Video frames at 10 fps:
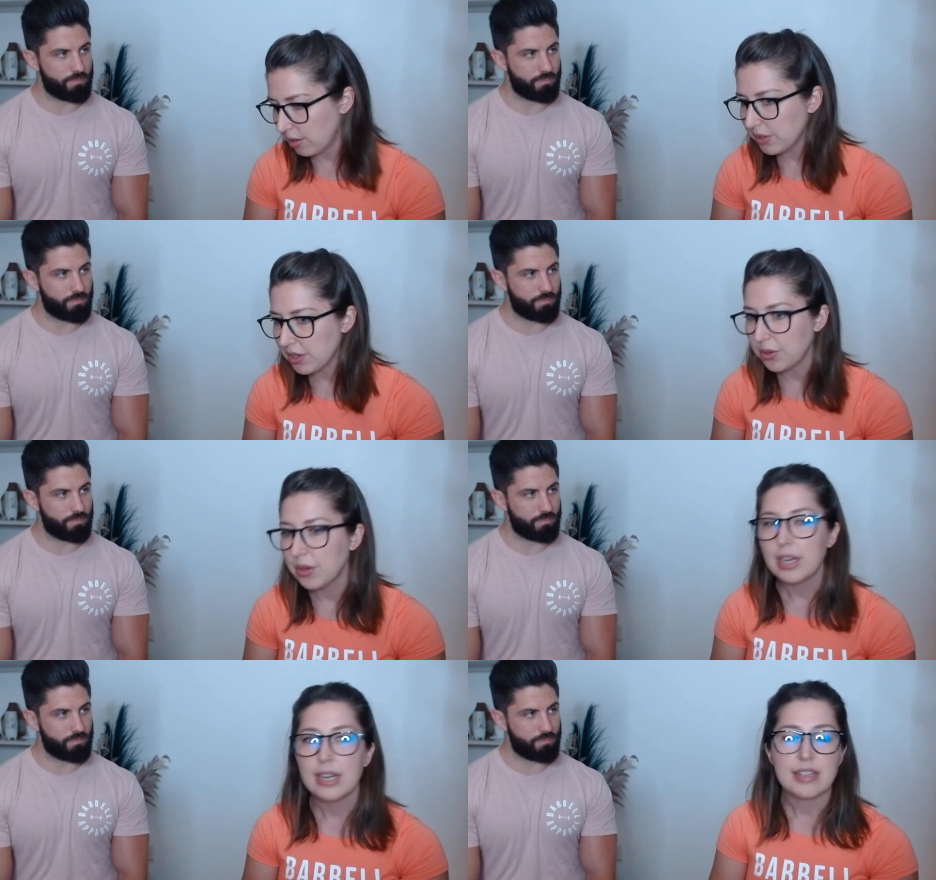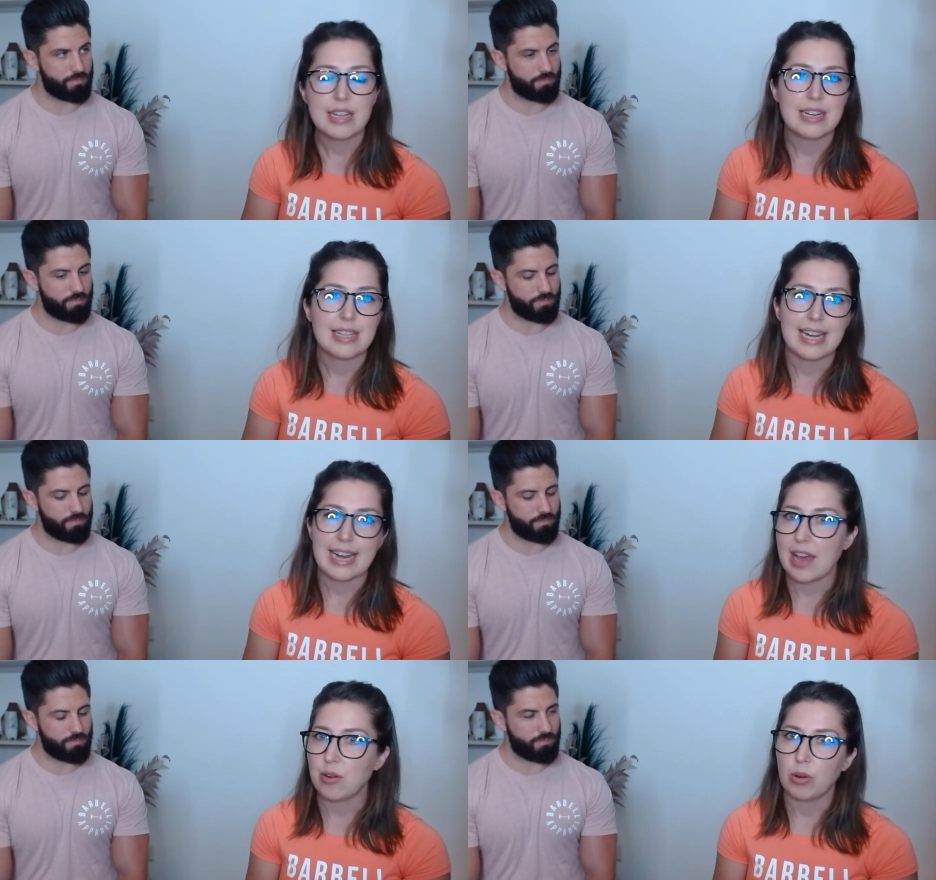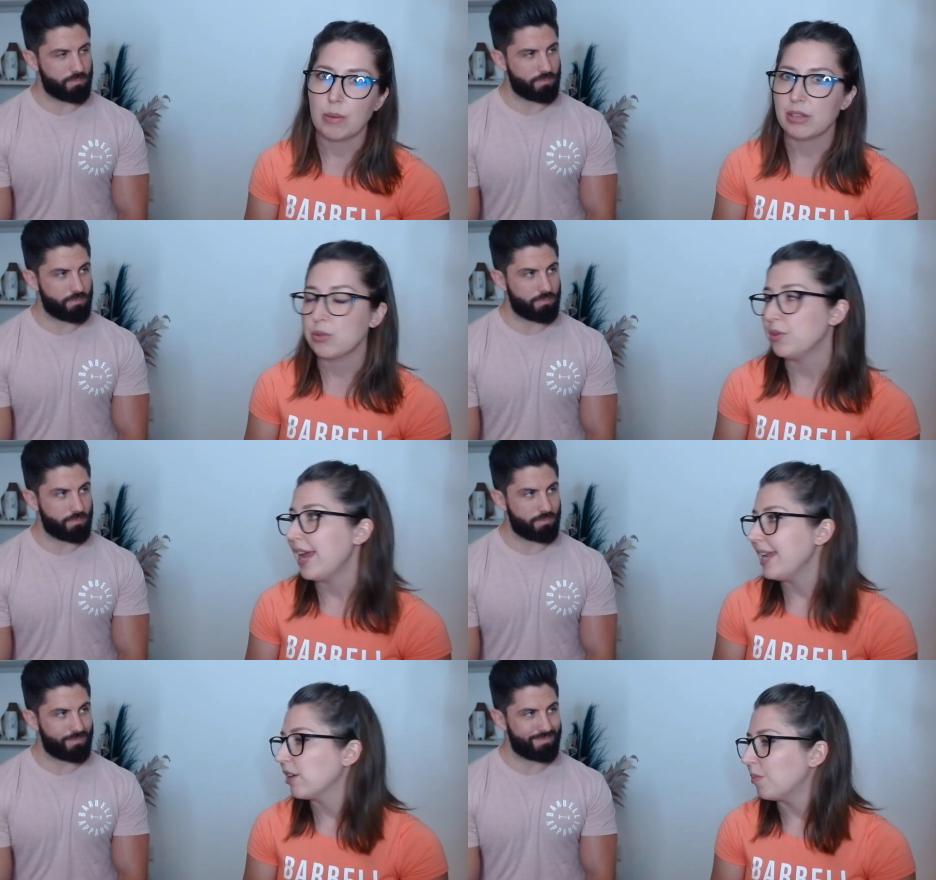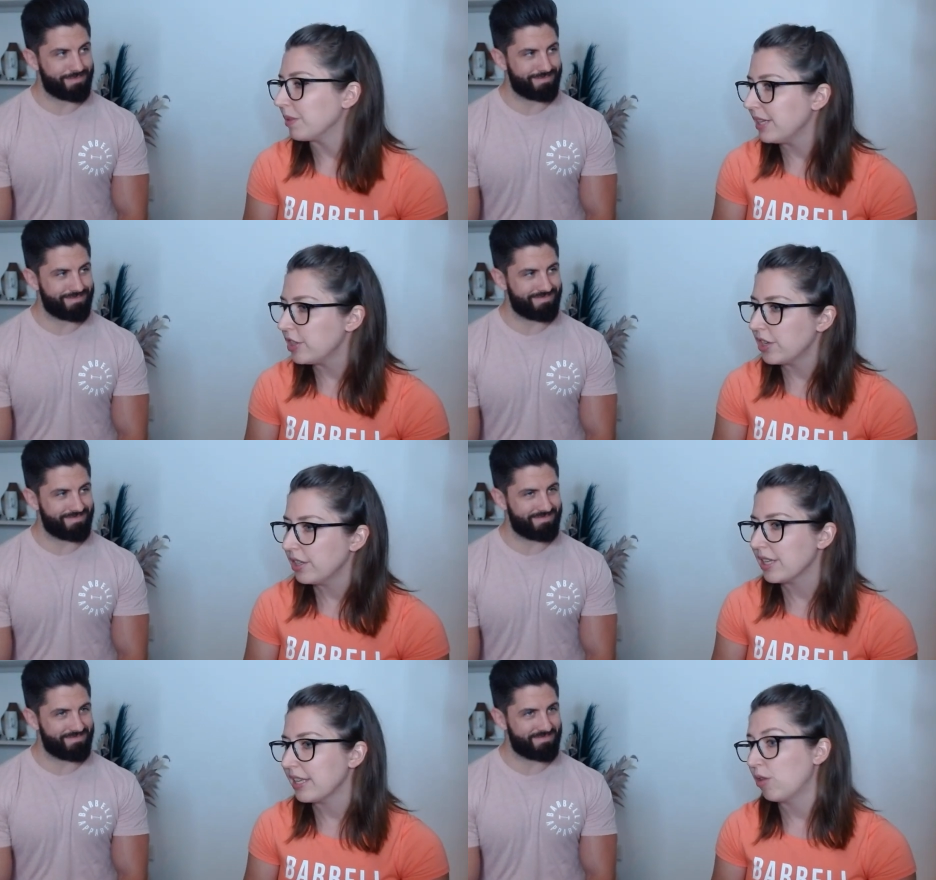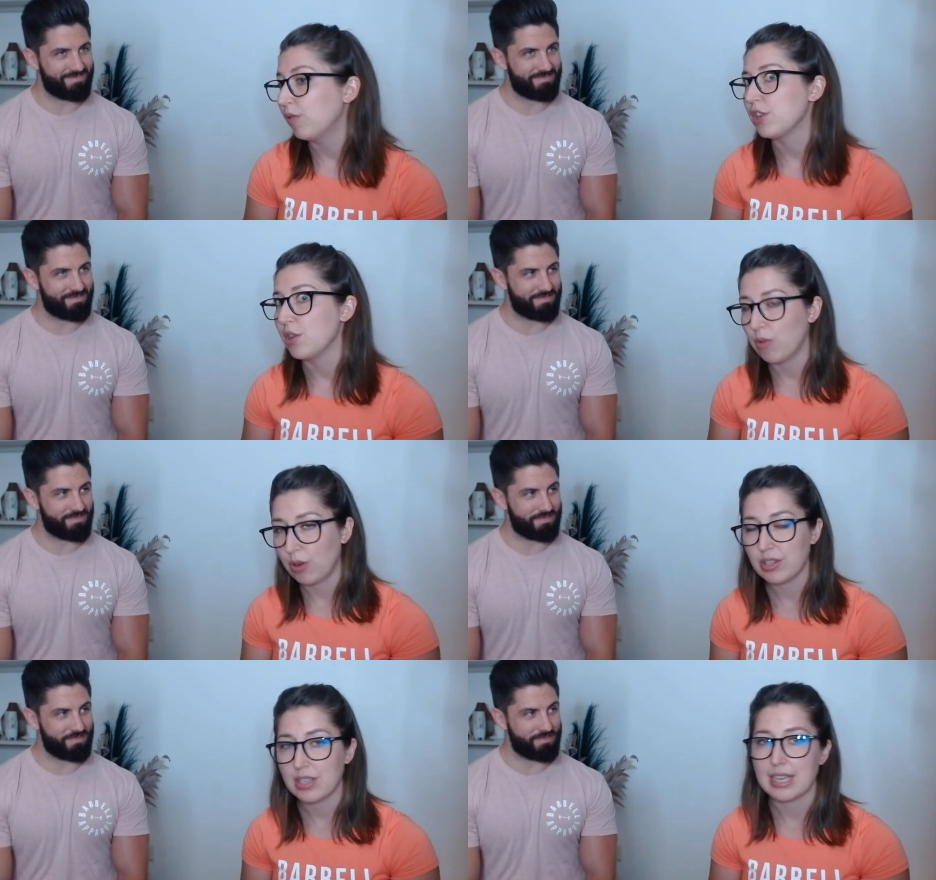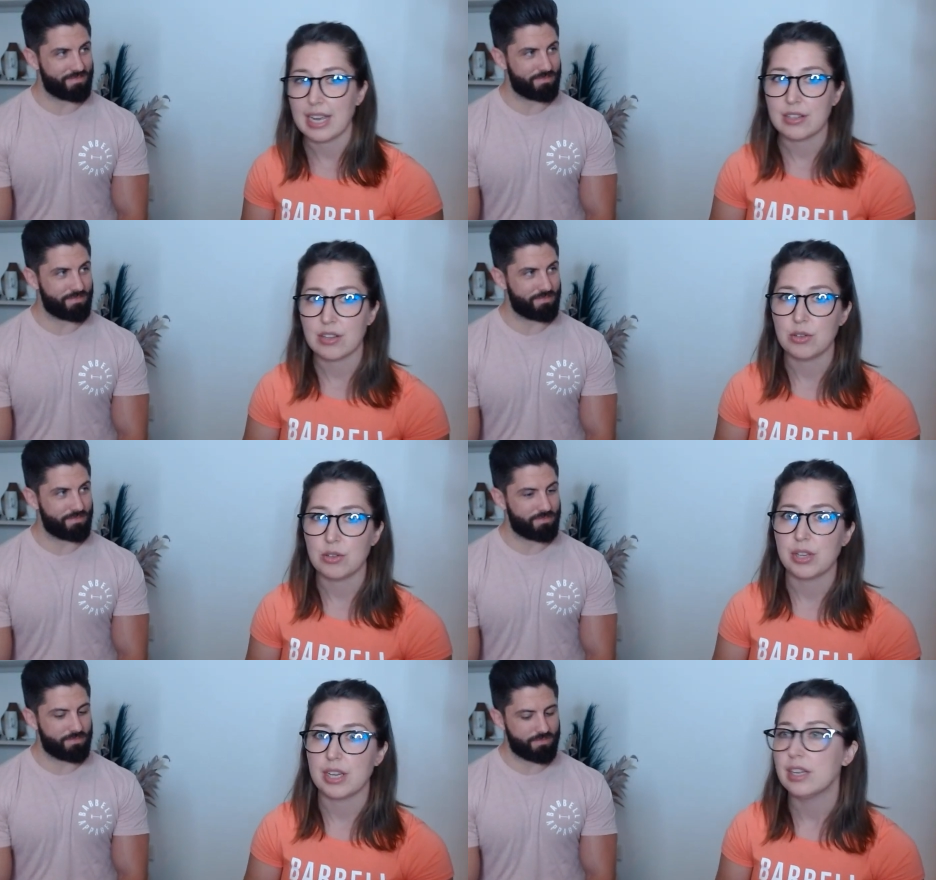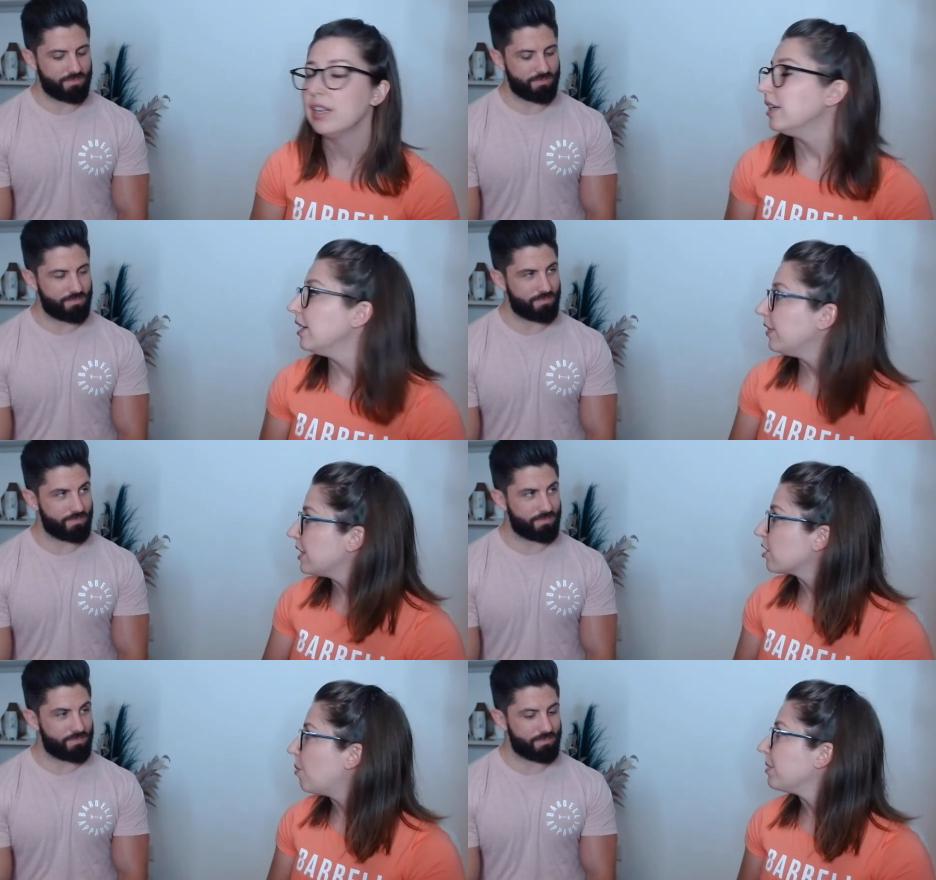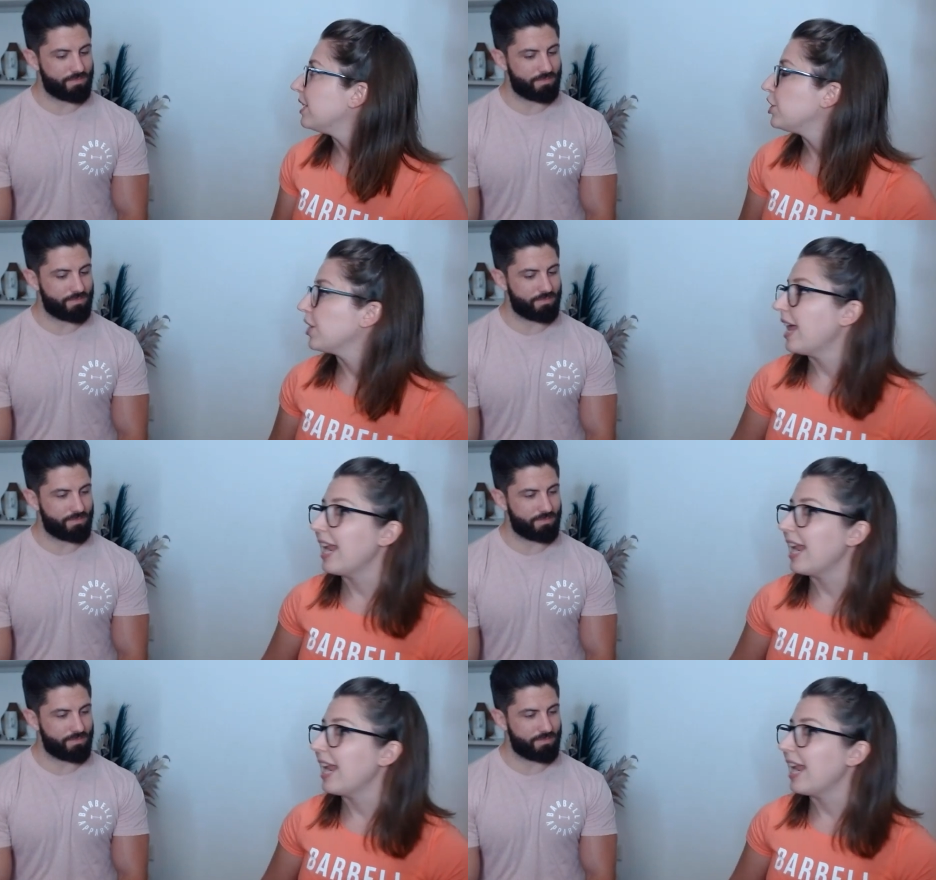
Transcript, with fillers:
Speaker 1: up with you. Didn't think at all about doing any competitions. And then obviously Ross decided to do the, this competition.